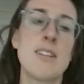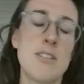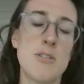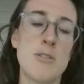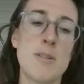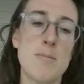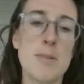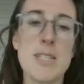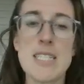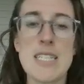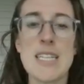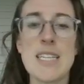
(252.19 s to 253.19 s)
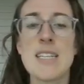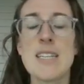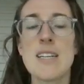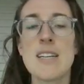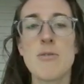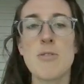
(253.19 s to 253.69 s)
You can print it,
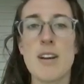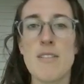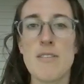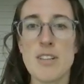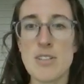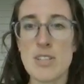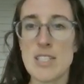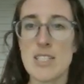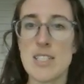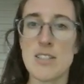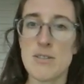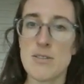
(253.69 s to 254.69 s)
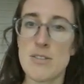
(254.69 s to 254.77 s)
whatever you need to do.